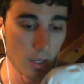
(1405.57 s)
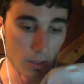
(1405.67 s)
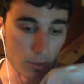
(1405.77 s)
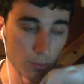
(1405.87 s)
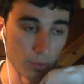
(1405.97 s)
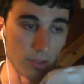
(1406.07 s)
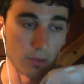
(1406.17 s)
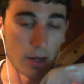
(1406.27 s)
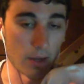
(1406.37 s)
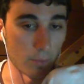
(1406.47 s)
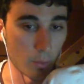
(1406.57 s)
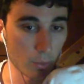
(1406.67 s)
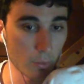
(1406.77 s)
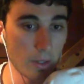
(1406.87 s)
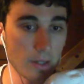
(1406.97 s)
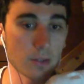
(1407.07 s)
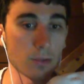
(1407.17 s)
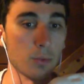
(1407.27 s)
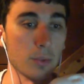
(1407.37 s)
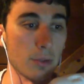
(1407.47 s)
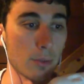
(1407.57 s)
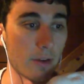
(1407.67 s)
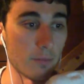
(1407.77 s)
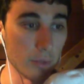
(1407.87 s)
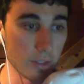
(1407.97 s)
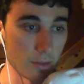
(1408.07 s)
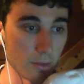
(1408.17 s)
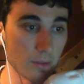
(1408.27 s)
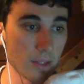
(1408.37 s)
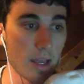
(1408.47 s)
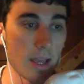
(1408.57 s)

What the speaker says: you will either have earthquakes, you will either have blizzards,